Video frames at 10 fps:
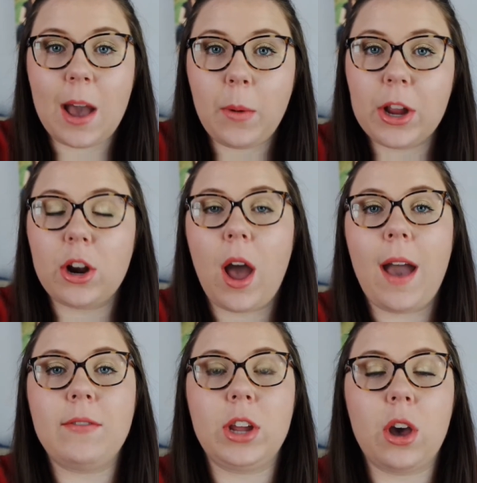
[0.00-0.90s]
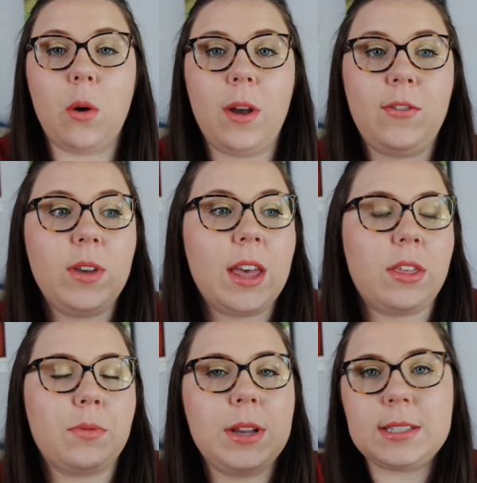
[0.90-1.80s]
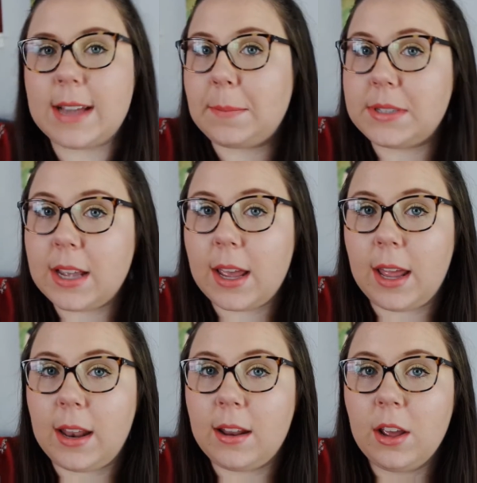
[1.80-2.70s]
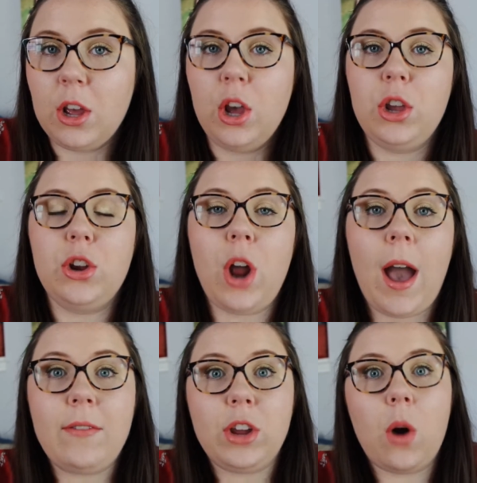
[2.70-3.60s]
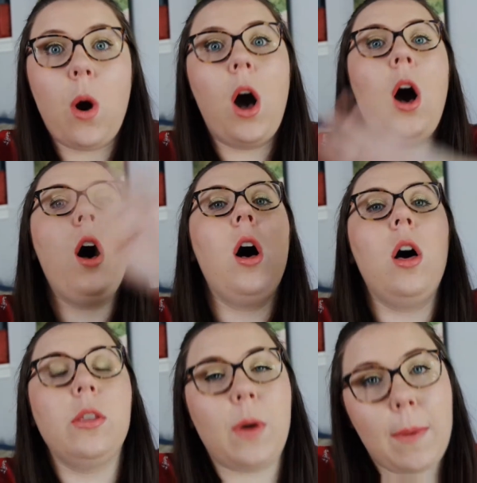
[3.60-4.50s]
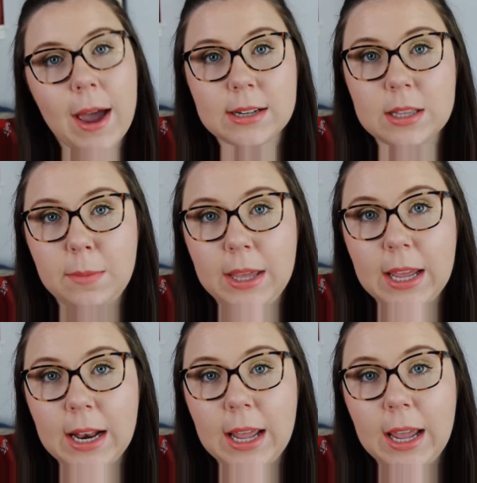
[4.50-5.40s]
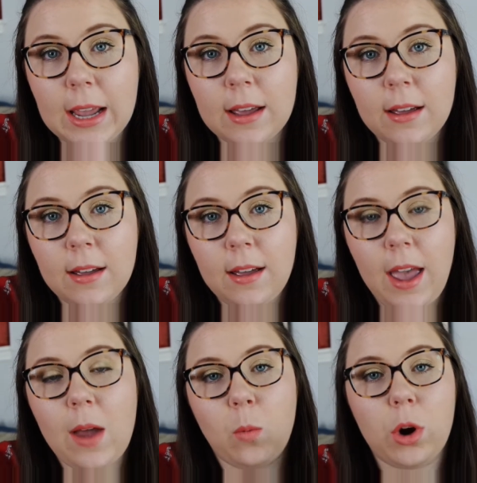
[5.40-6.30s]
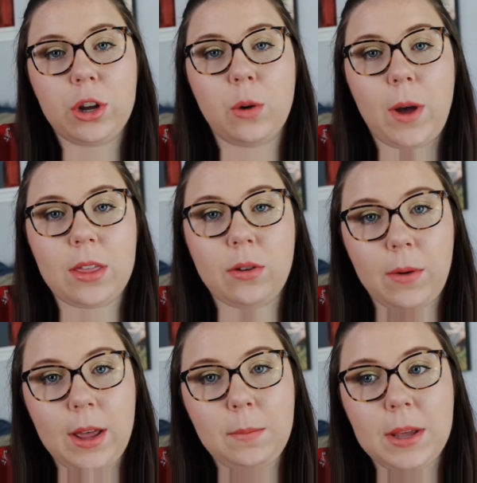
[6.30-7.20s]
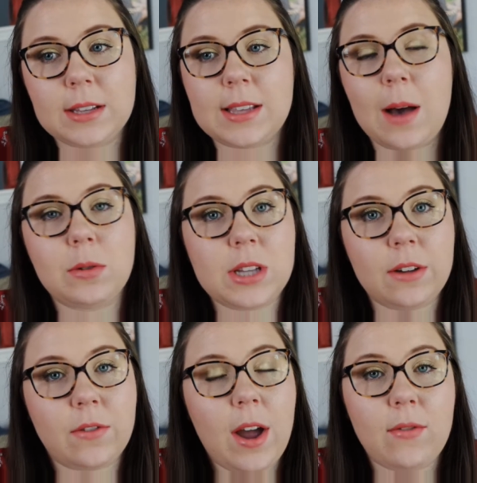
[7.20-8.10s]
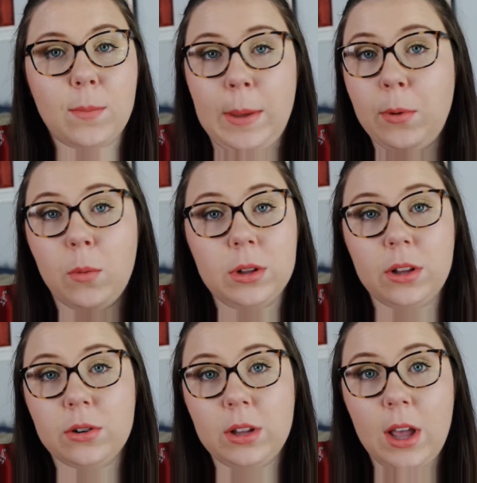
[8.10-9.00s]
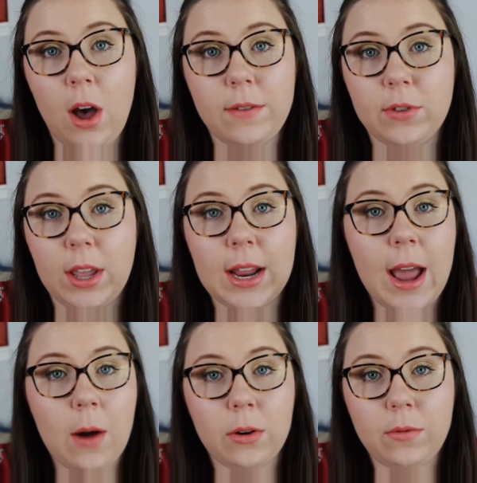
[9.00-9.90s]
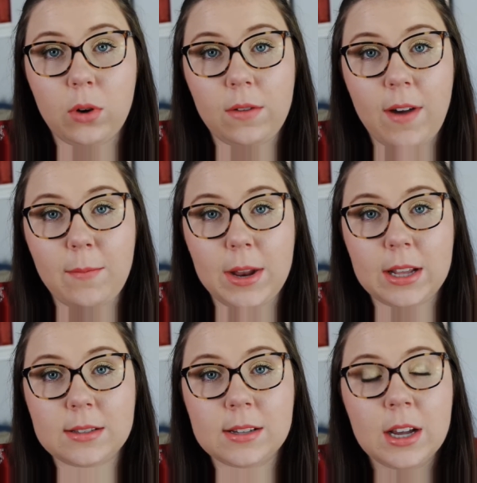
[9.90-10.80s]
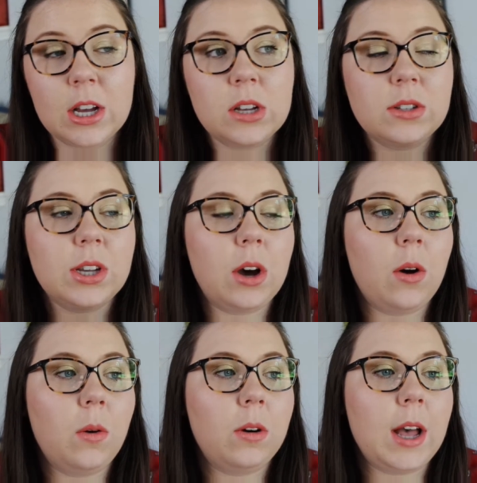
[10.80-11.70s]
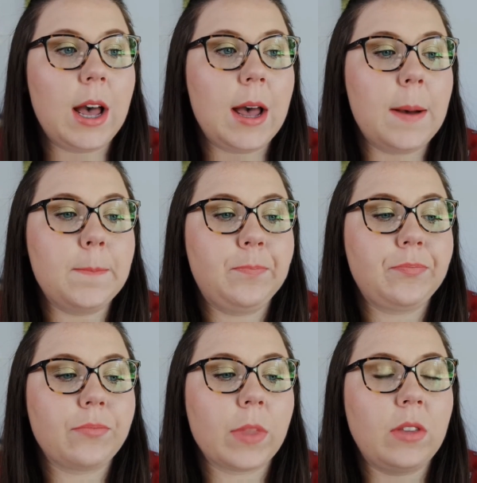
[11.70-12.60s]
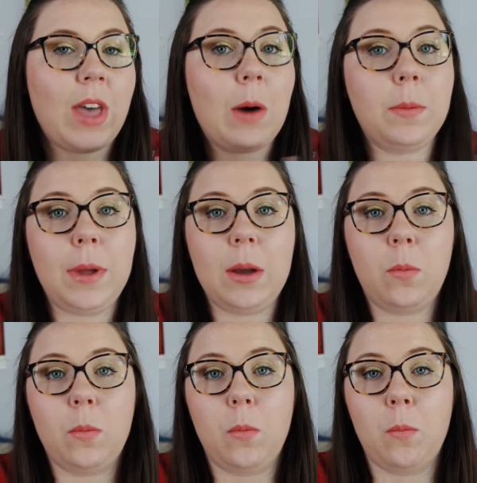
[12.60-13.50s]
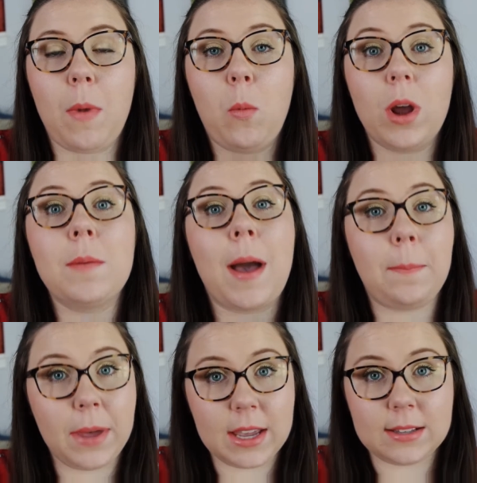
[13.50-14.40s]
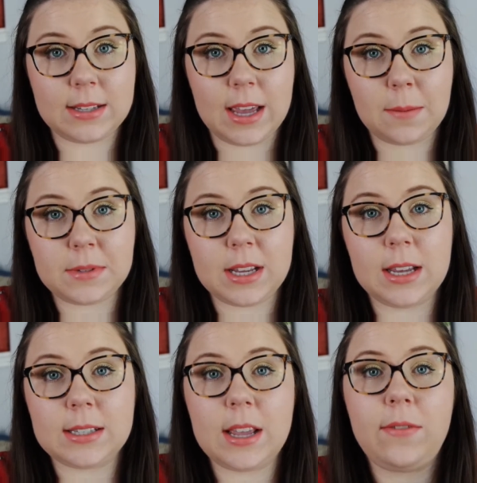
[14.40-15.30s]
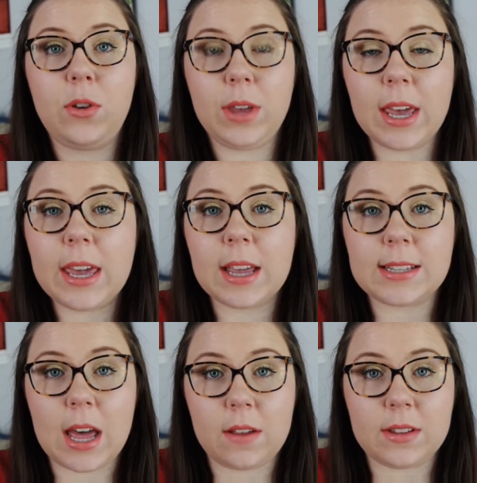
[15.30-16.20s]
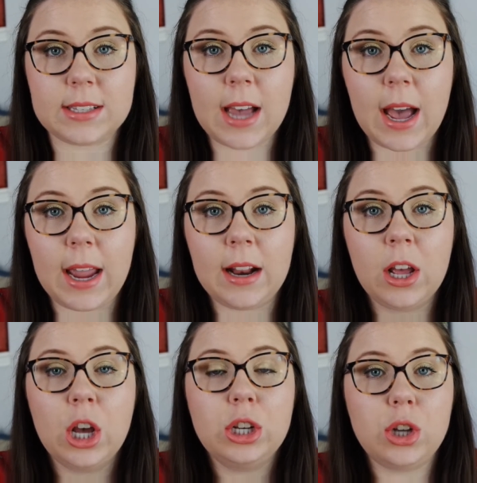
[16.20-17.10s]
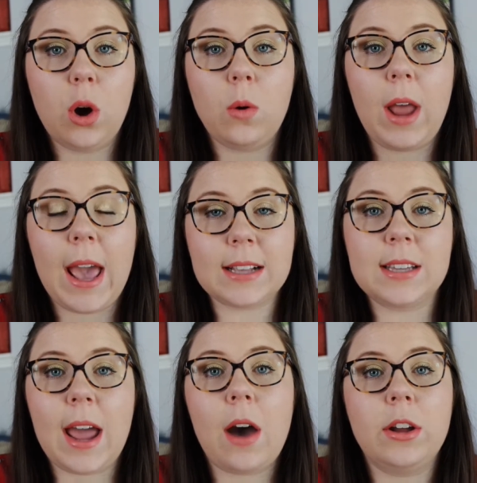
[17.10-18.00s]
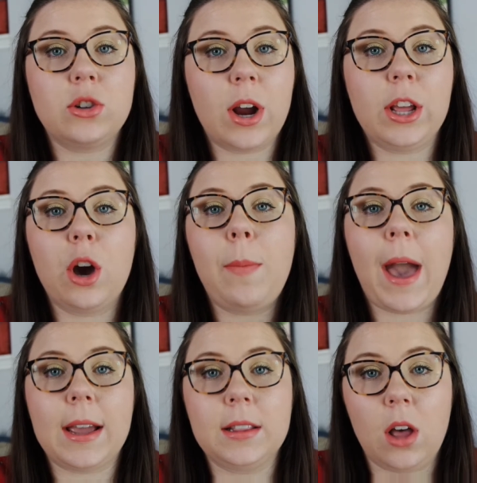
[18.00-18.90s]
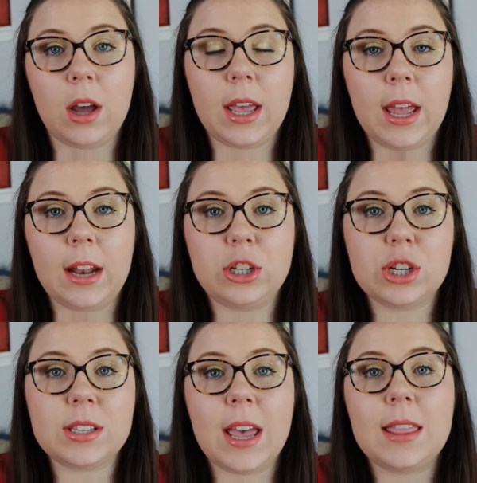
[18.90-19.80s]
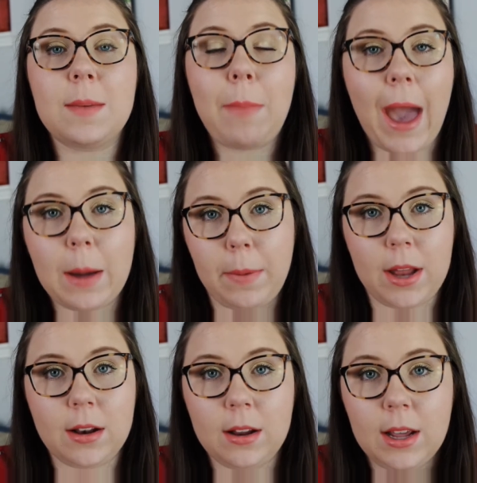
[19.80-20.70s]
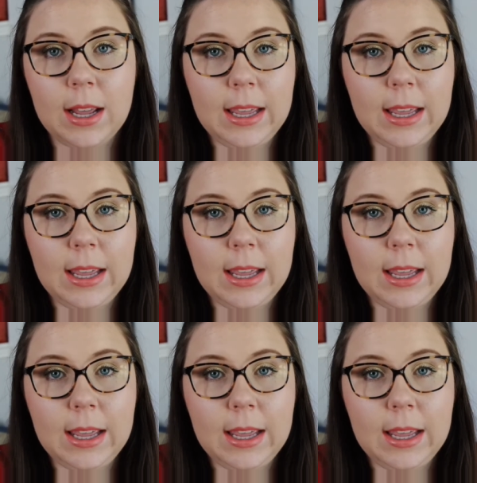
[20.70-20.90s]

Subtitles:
That way you're not having to go, if you get 3 steps in, you're not having to go all the way back to the beginning and work your way through it, because that will take forever. People were literally on for like an hour and 45 minutes. So that would be one of my biggest tips, is if you get kicked out of the site, don't exit out and try to go back and log in. Just hit the back button.